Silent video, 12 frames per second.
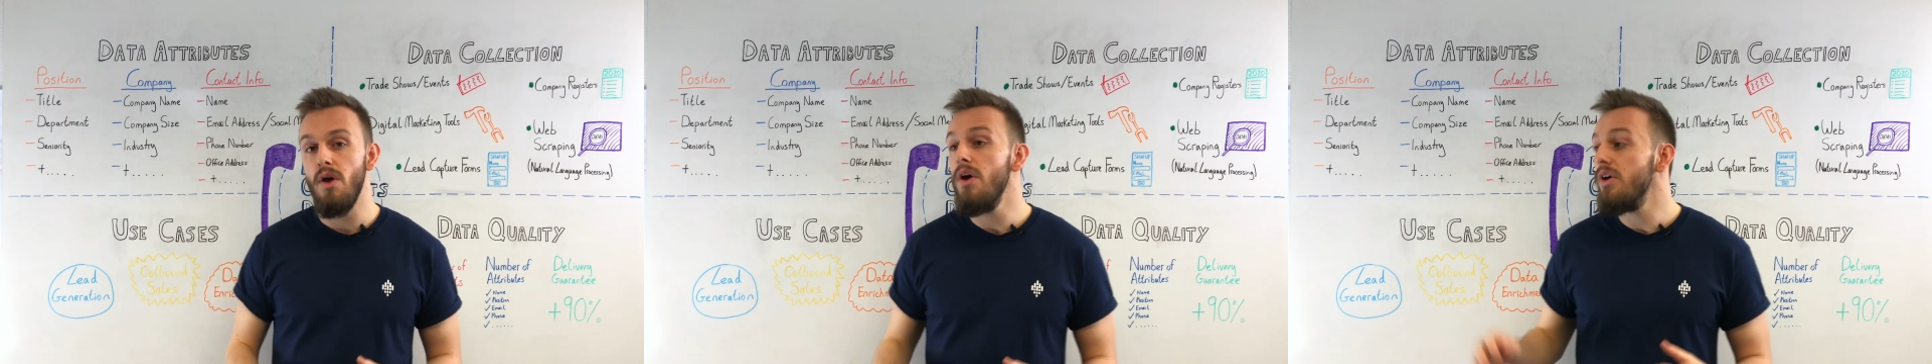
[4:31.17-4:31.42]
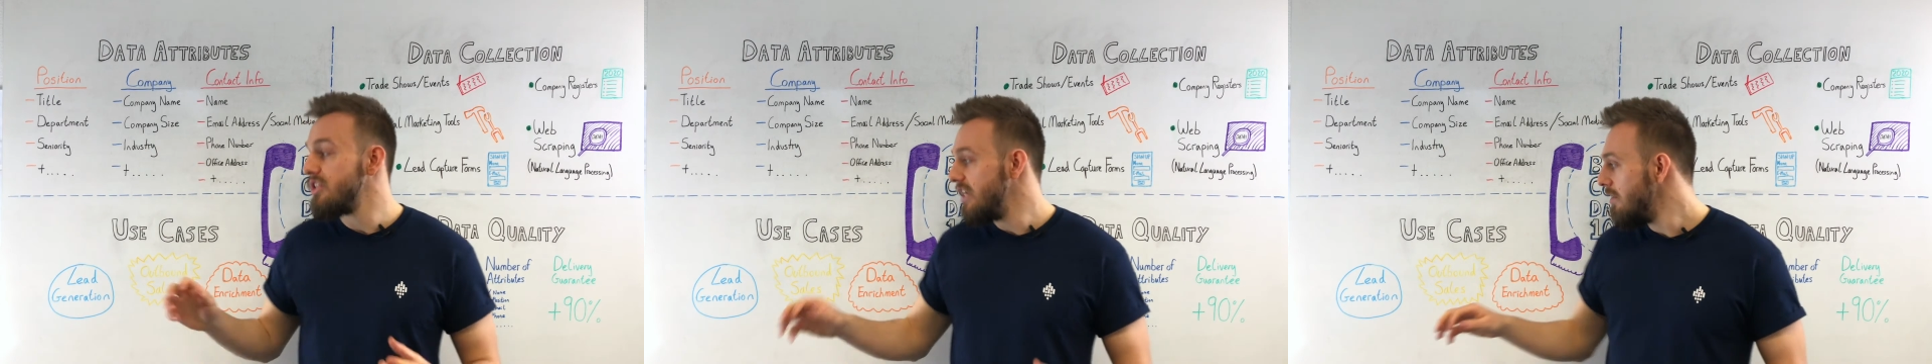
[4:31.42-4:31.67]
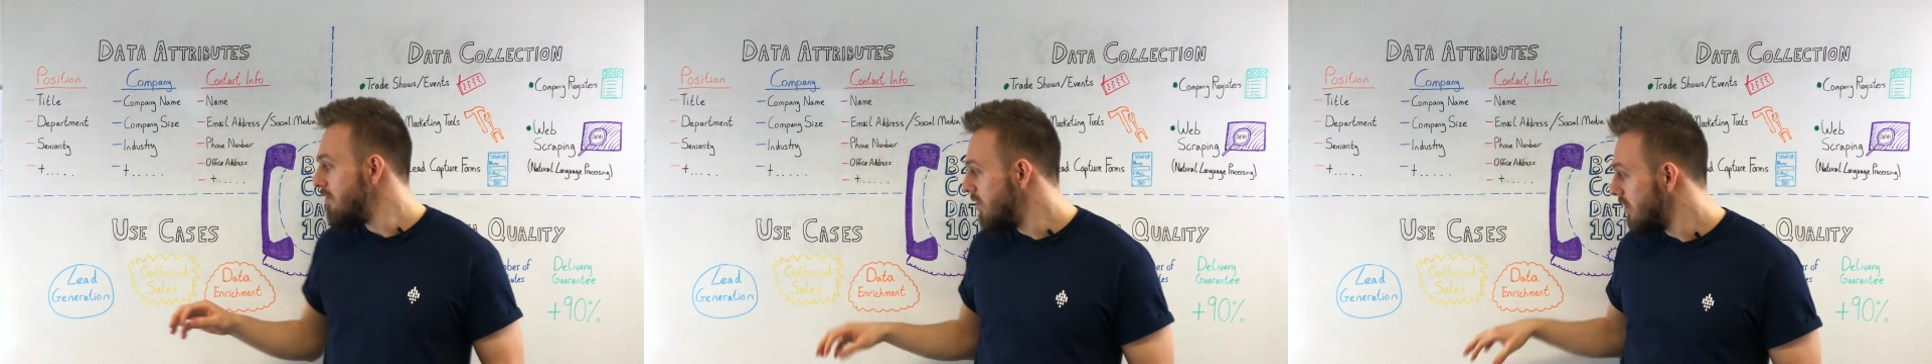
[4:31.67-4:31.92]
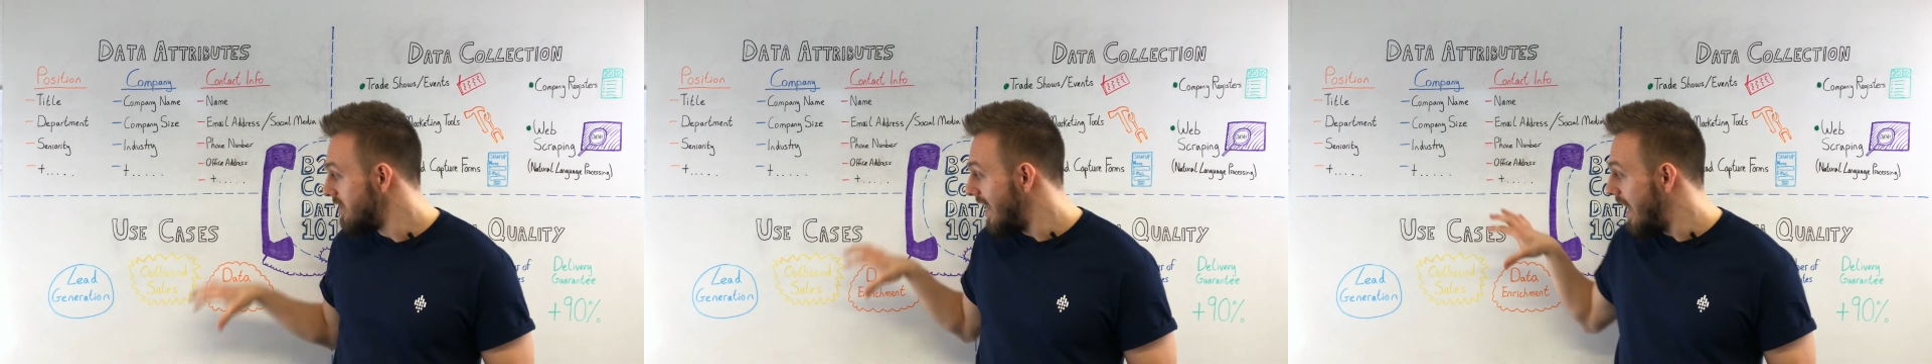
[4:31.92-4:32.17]
So now we've
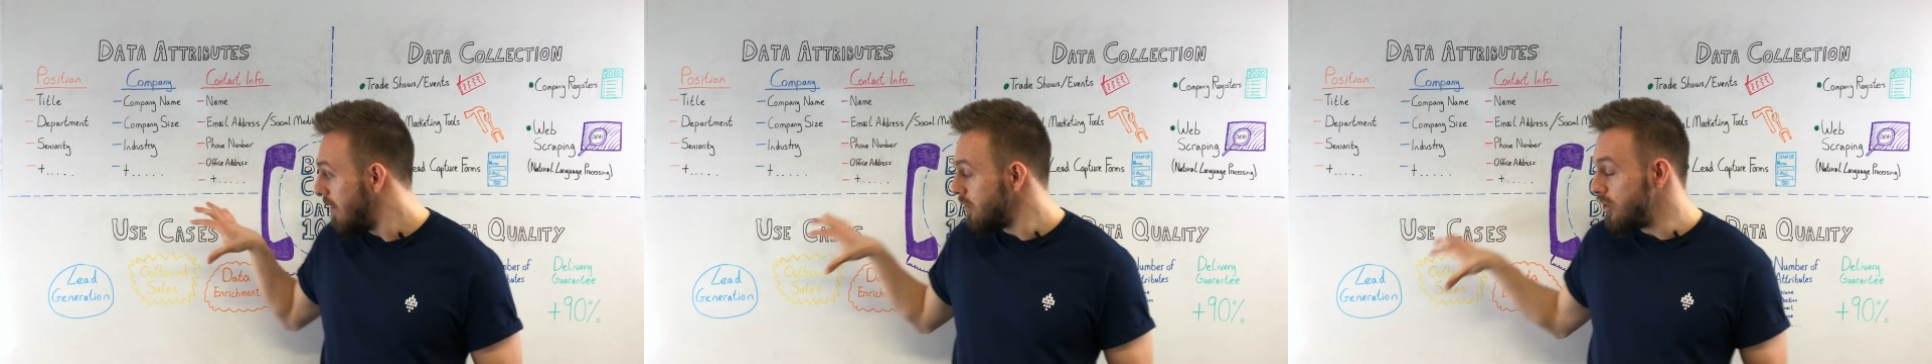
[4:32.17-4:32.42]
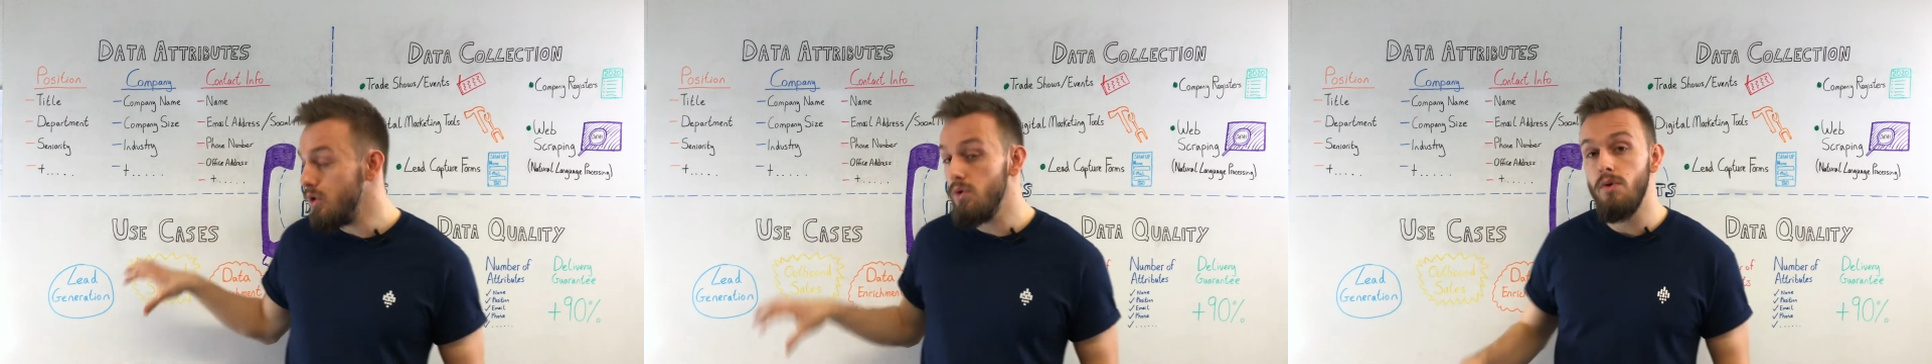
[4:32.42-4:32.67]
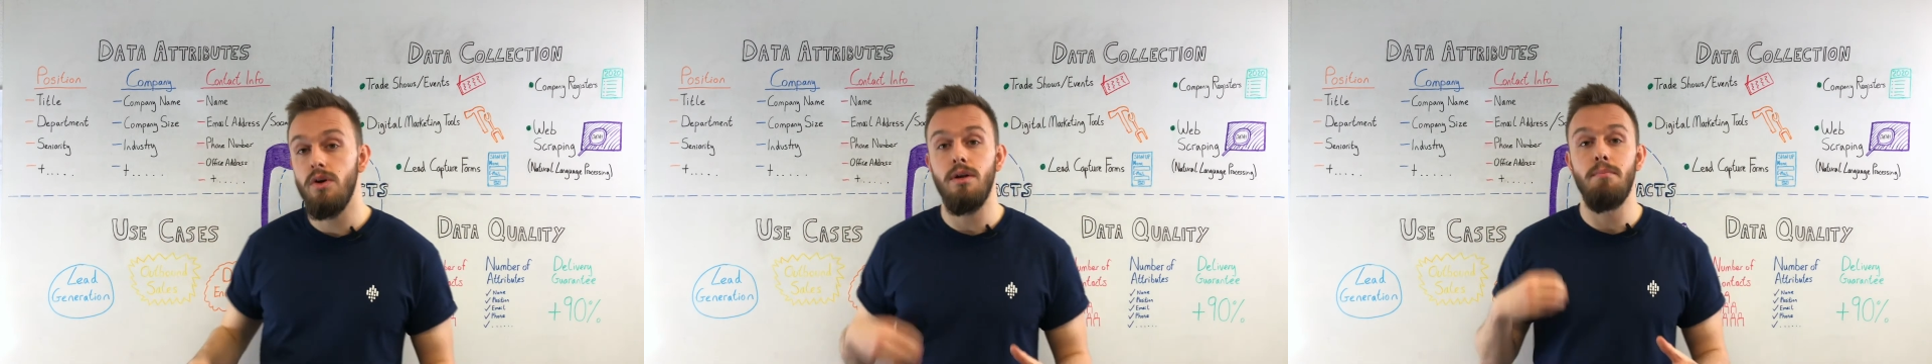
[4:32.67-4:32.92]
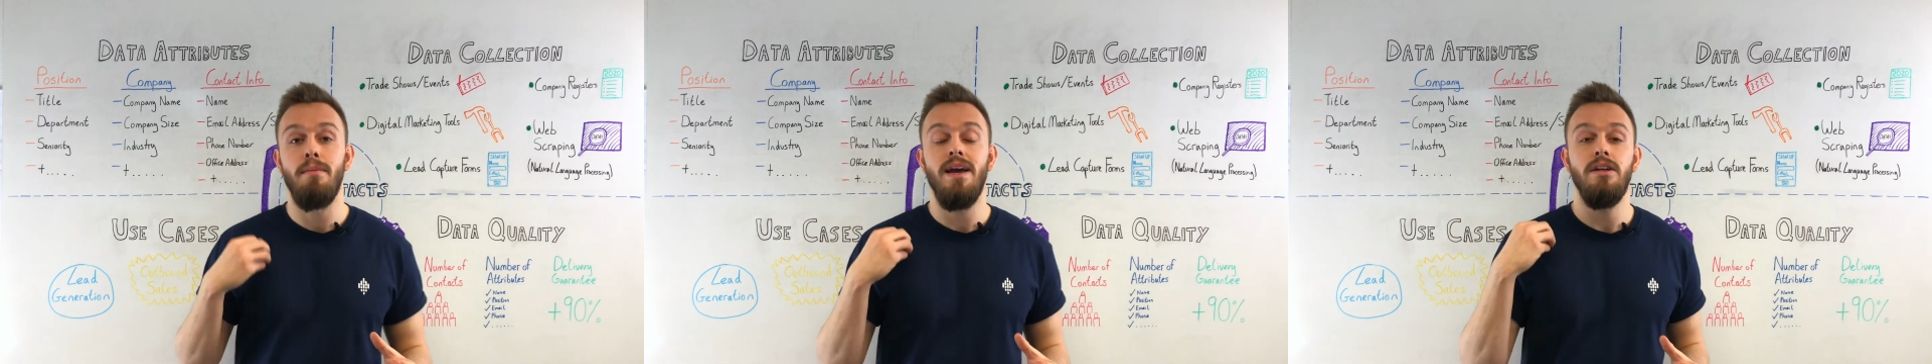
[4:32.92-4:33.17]
looked at how you
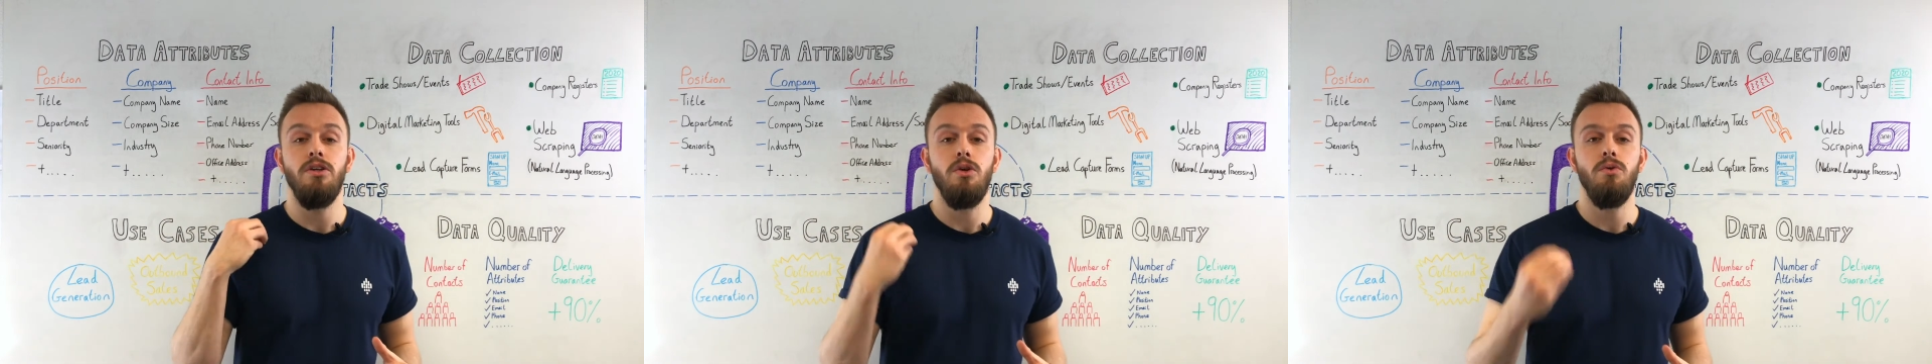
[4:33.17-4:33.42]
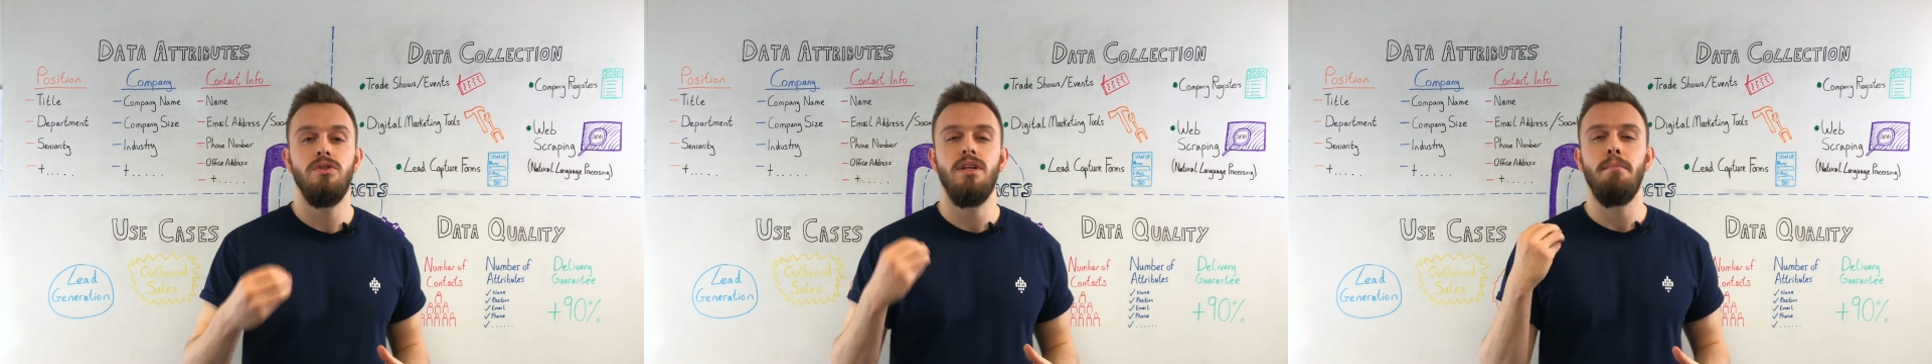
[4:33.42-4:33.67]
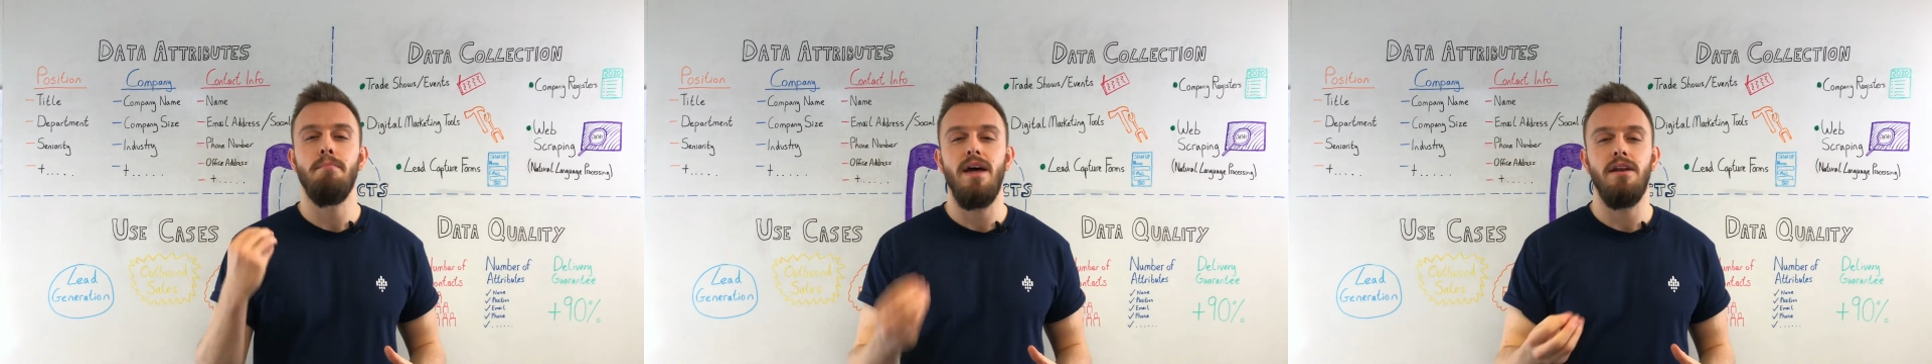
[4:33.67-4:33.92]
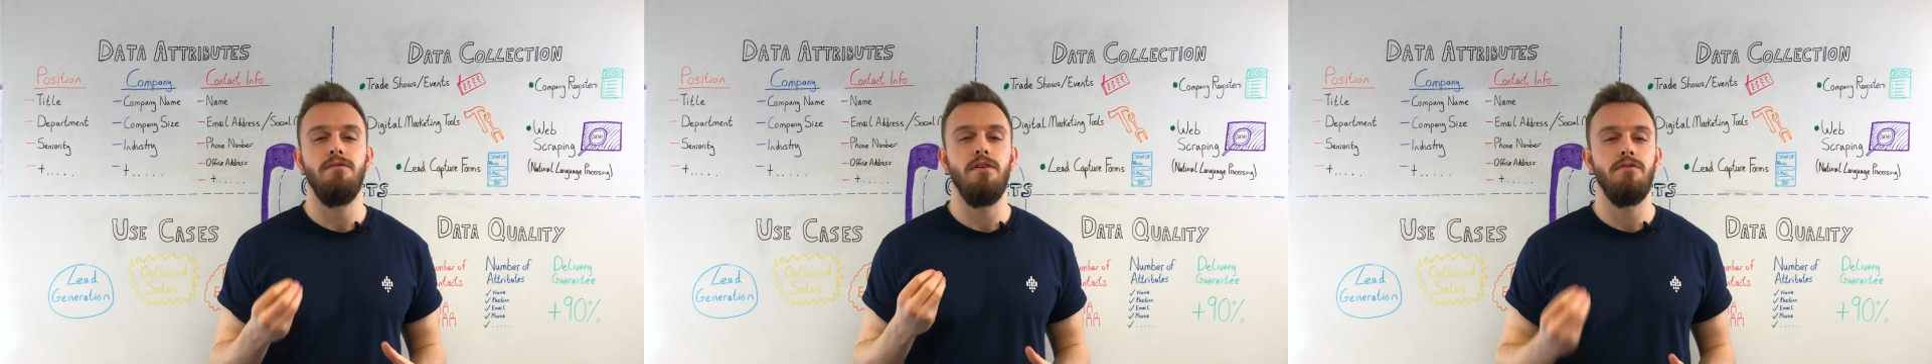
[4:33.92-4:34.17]
can make use and
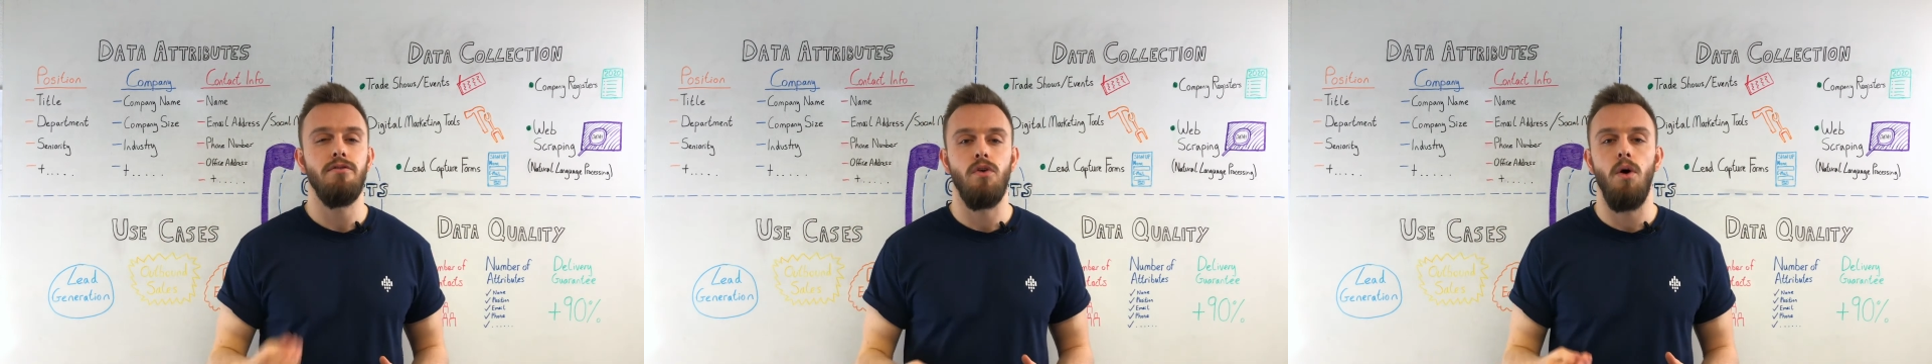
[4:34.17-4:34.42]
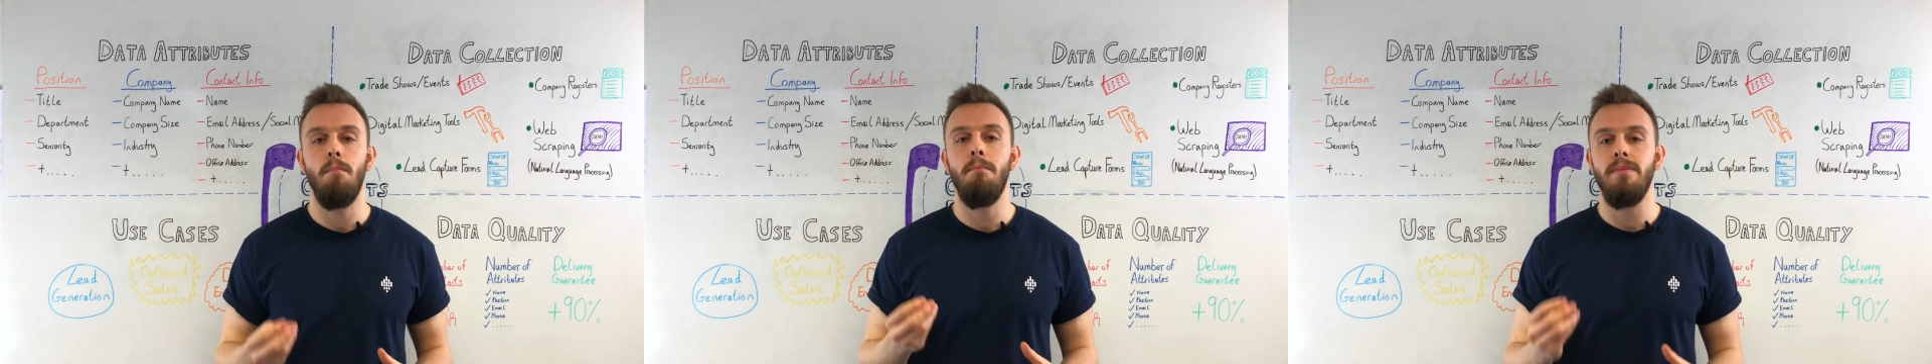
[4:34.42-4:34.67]
benefit from